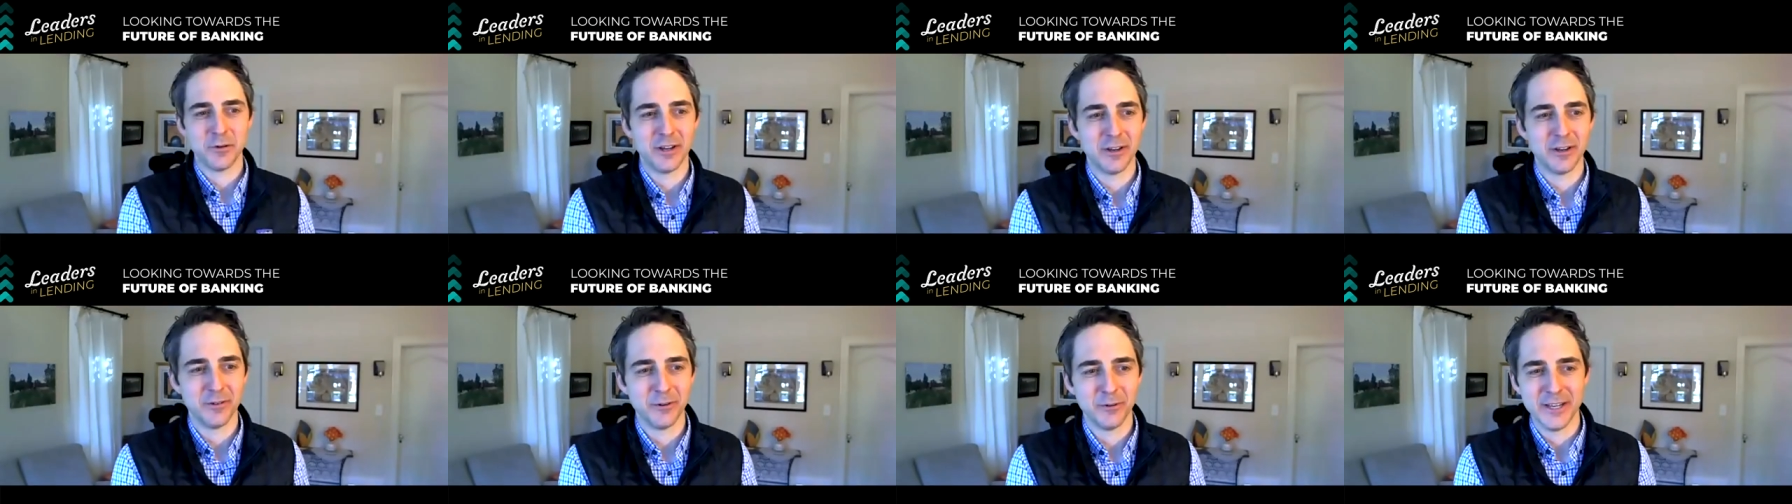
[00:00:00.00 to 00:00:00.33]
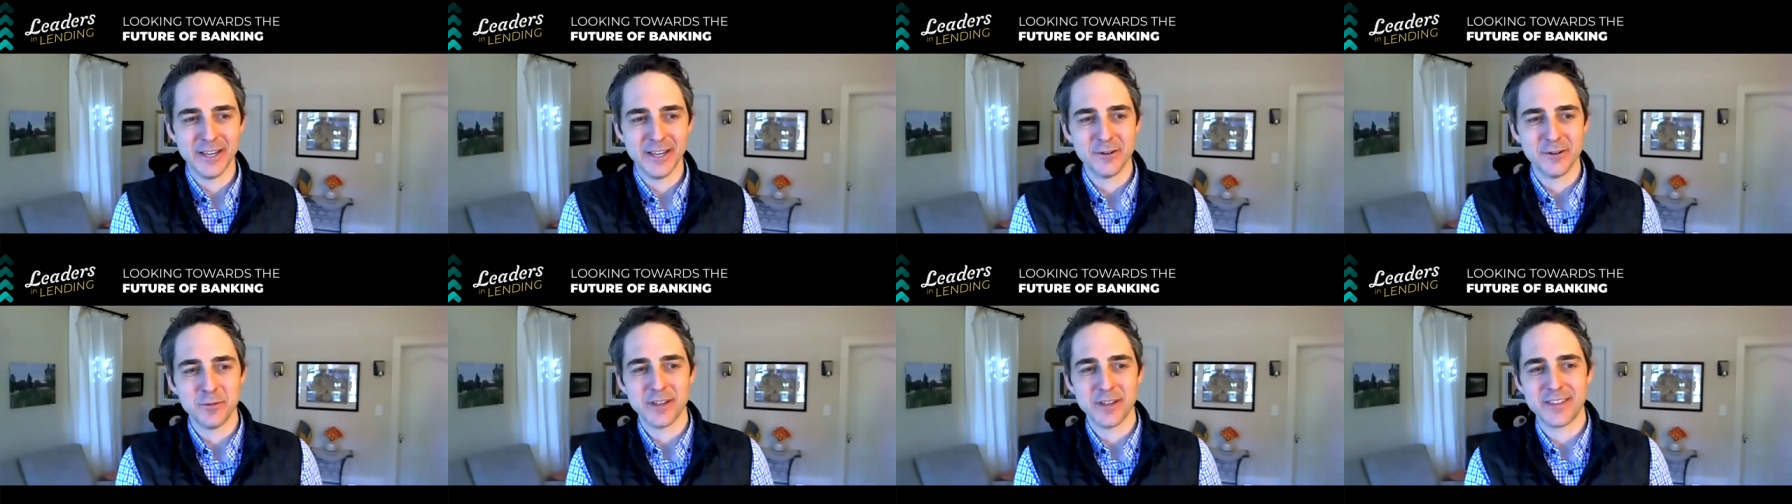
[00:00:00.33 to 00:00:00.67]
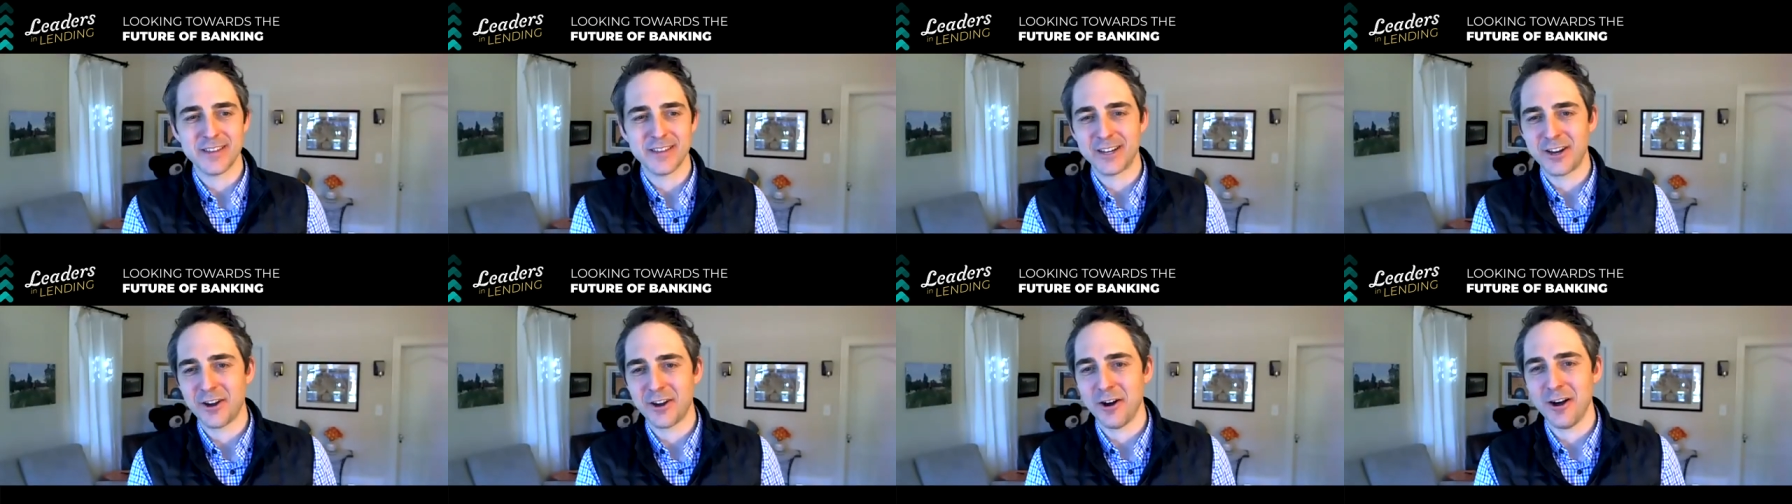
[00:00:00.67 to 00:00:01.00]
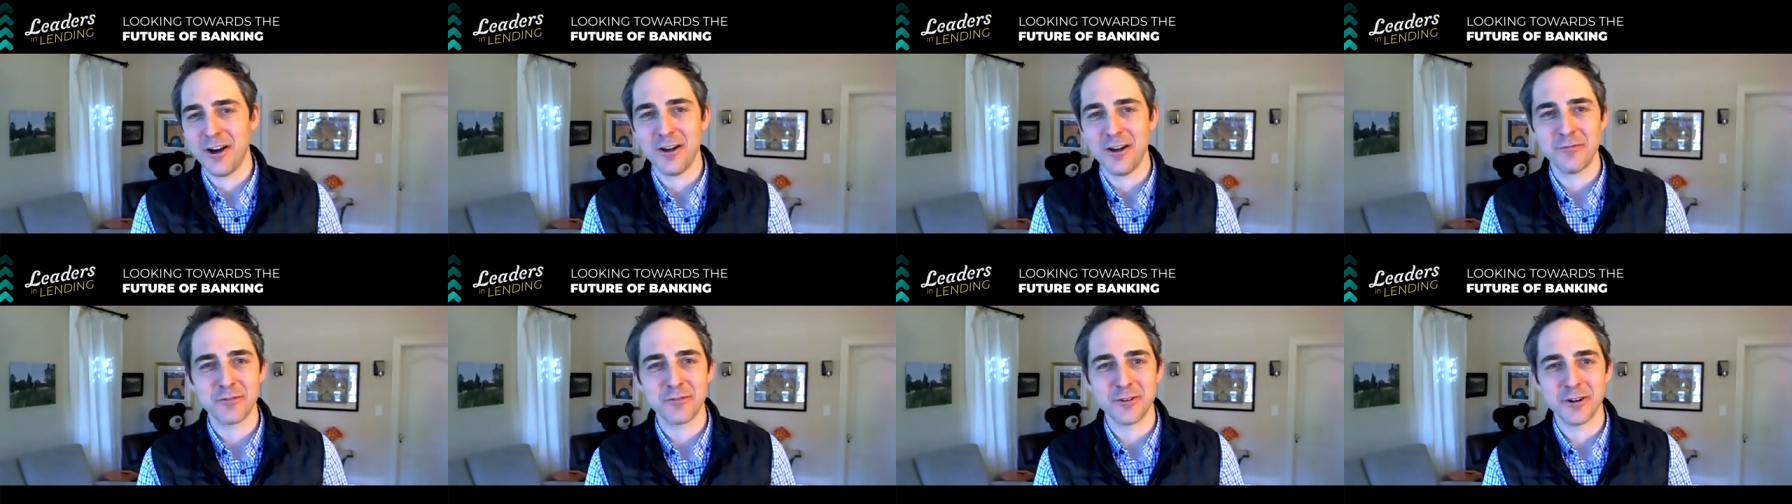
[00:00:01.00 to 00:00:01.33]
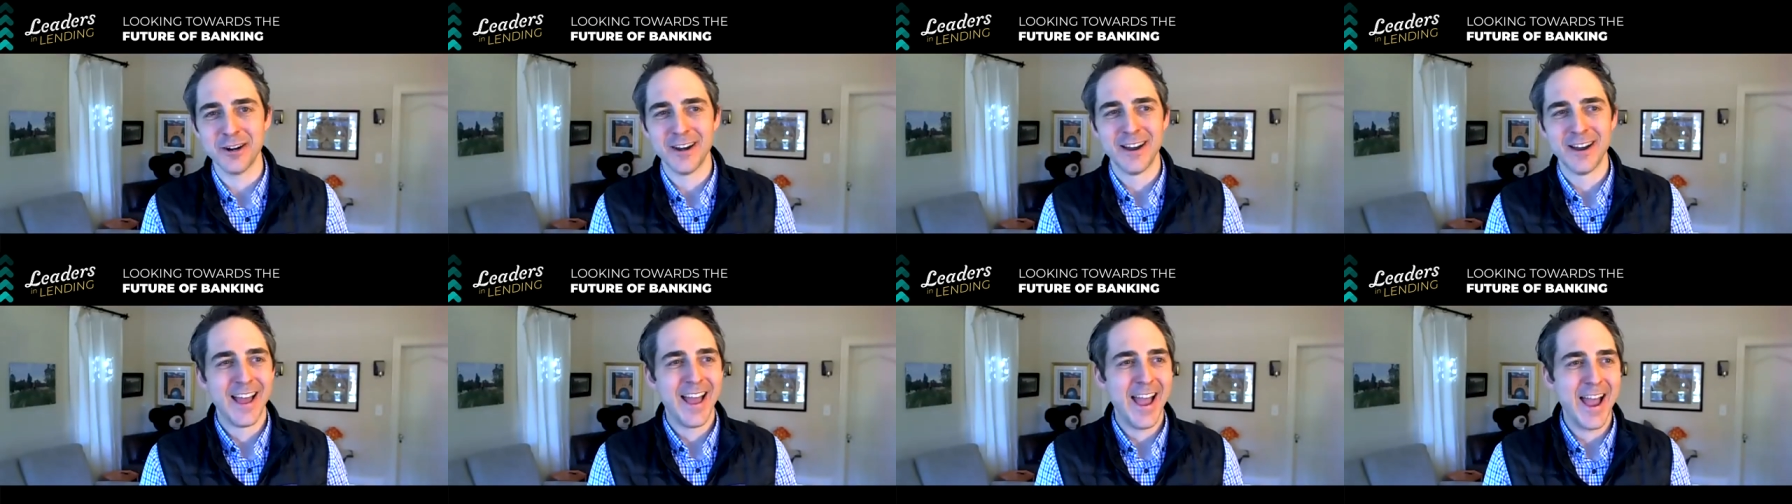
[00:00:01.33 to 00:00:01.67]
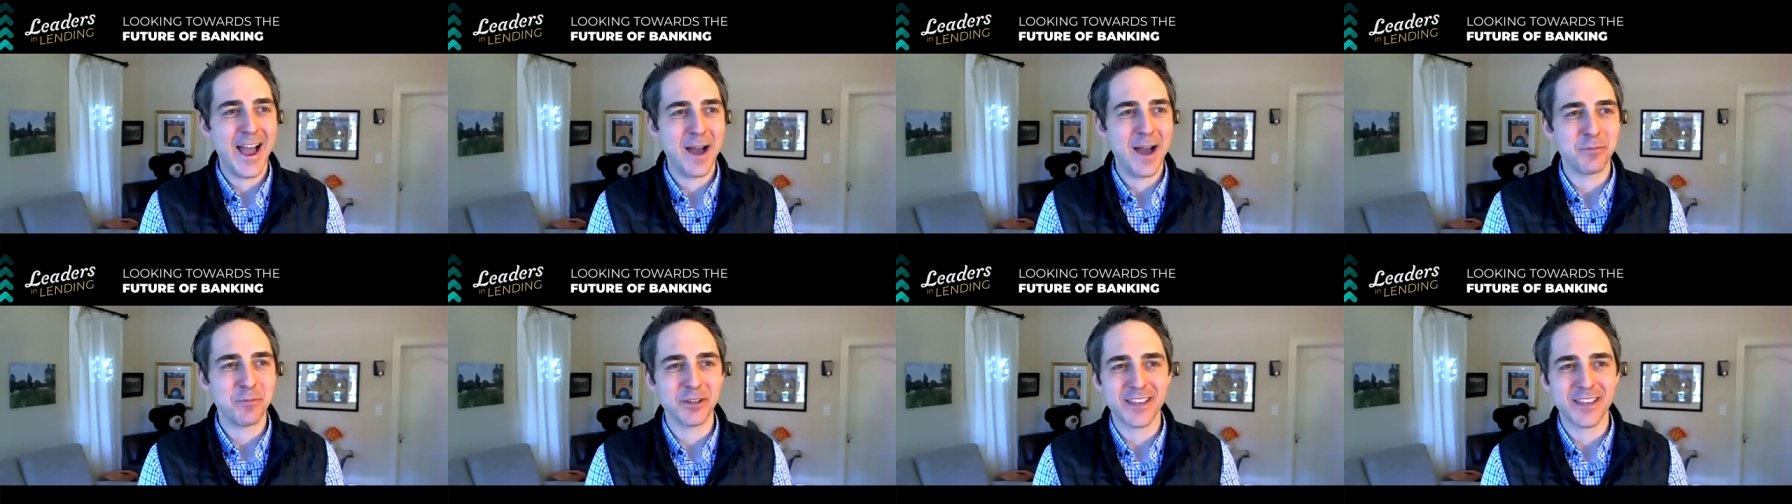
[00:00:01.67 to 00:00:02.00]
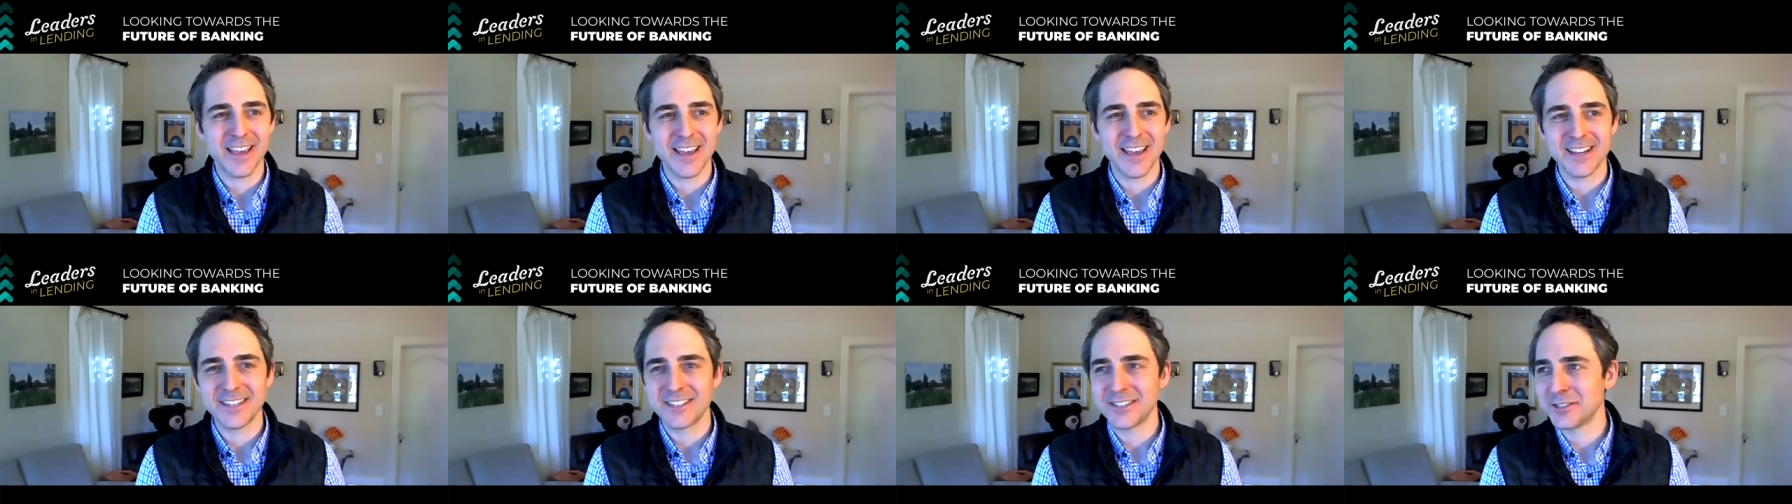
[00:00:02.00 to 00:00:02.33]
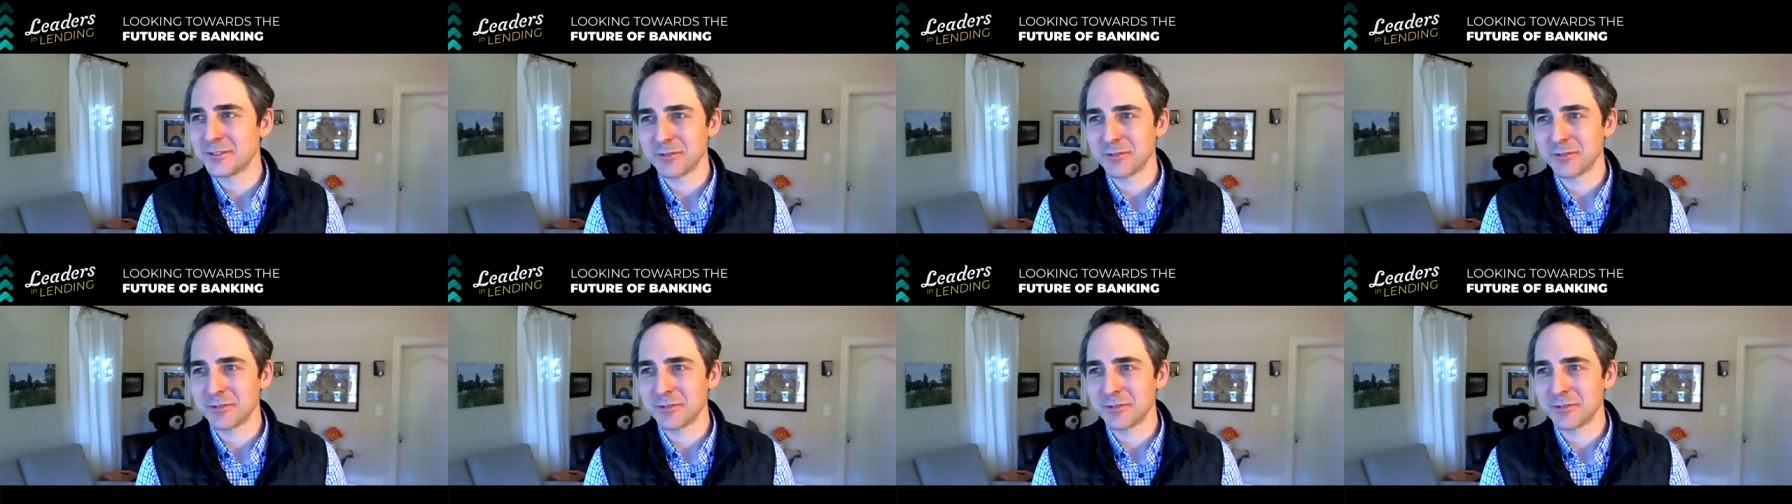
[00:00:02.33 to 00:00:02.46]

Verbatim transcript: we'll, we'll end with a call for applications